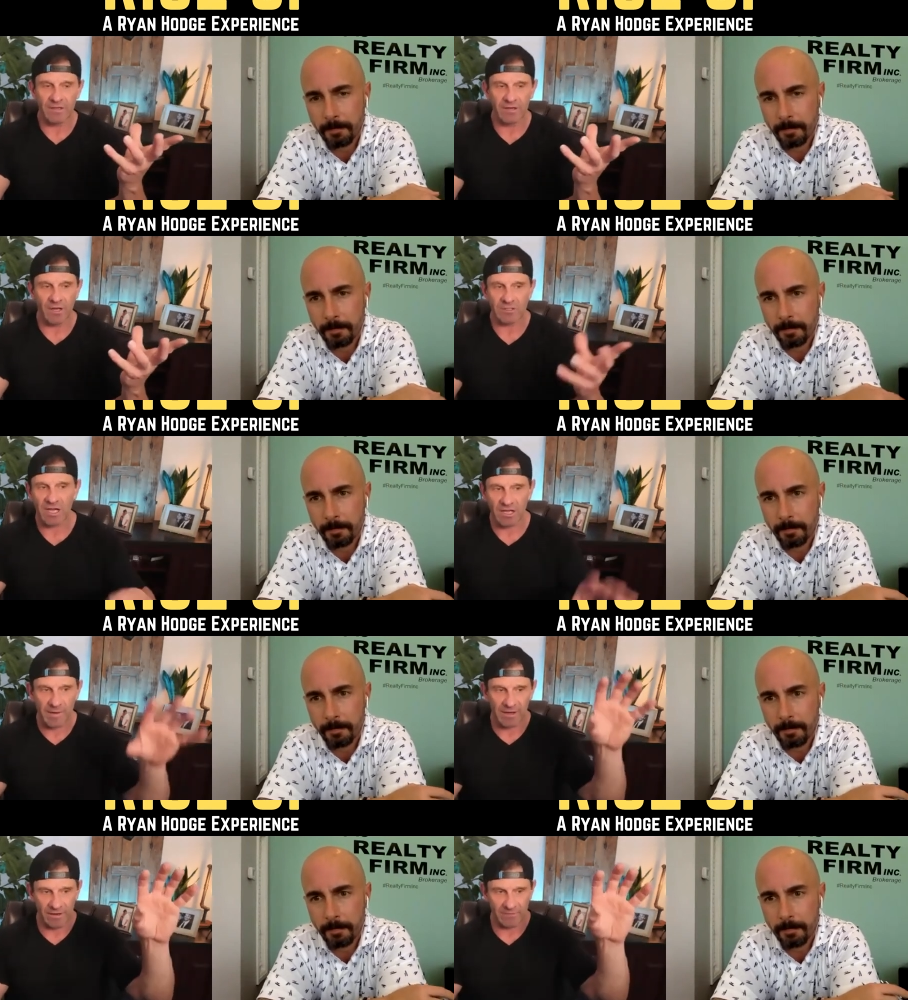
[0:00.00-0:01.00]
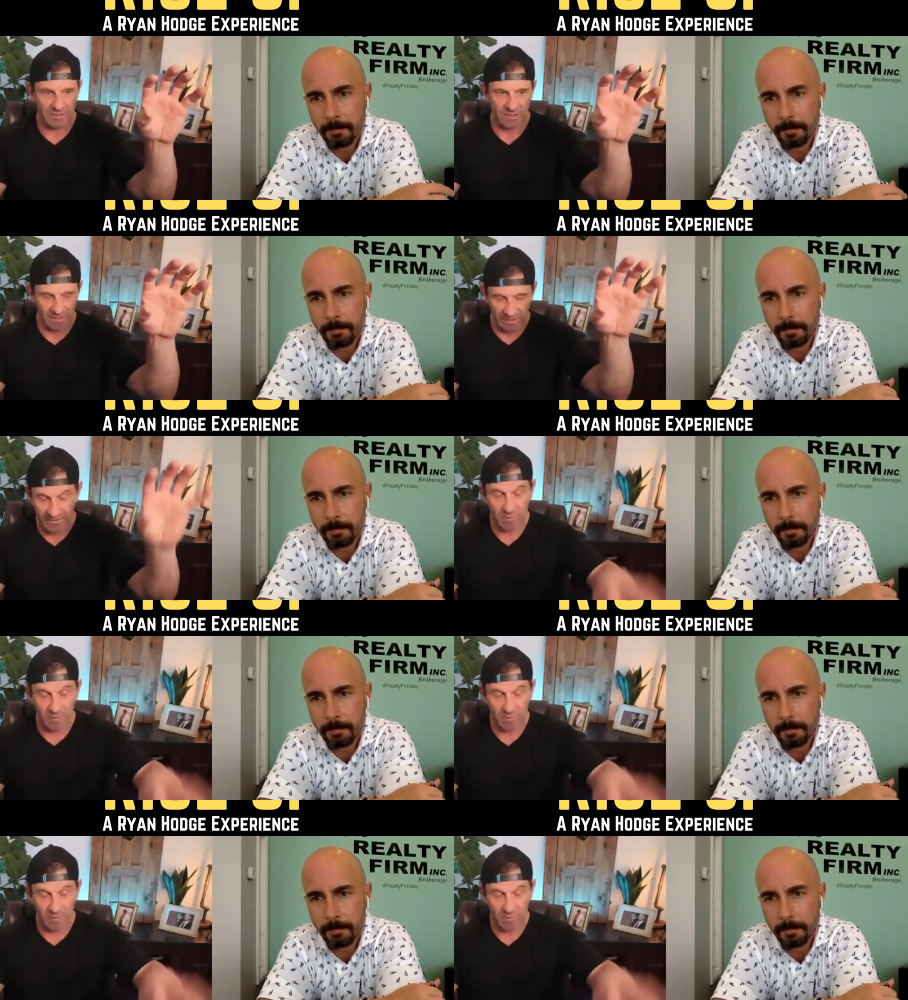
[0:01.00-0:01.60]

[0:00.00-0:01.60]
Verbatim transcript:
Speaker 1: know i'll talk about i was gonna i get a